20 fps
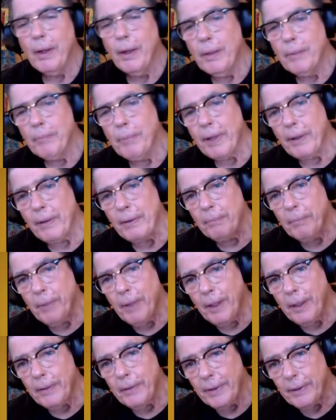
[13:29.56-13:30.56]
bear in
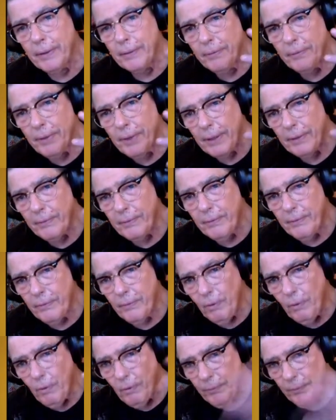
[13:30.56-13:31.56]
mind that, that
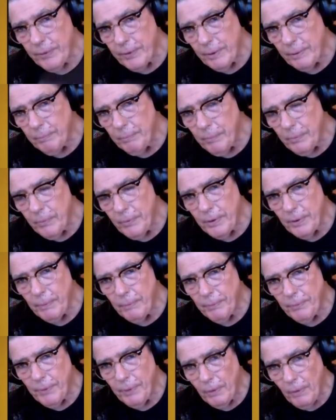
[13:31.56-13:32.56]
the, the,
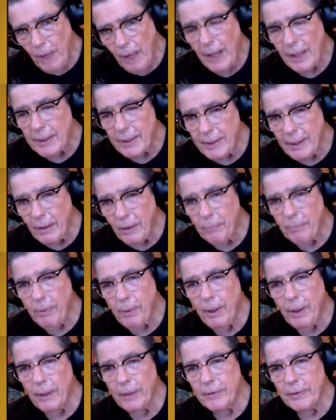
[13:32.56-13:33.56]
the lockdown
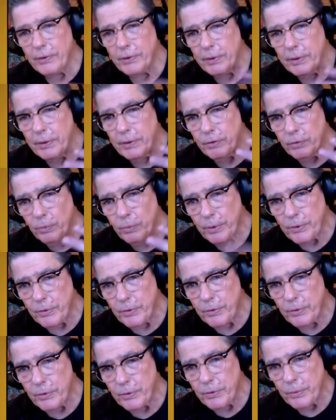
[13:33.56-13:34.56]
policies, which
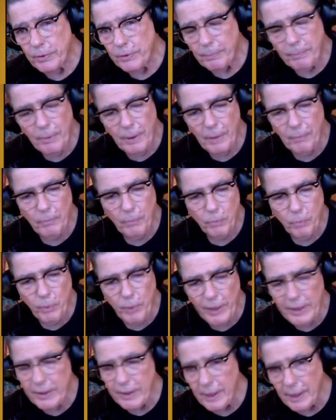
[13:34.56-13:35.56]
was a, a
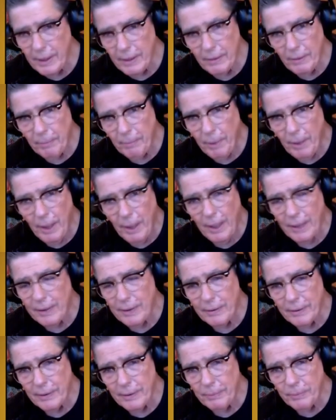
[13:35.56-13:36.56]
retail
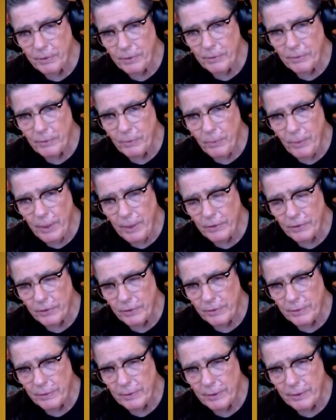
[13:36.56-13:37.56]
apocalypse in the
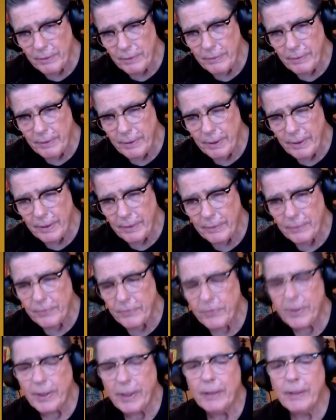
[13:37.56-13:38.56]
West, certainly in the United
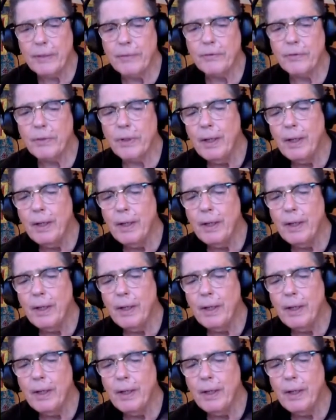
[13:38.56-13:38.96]
States,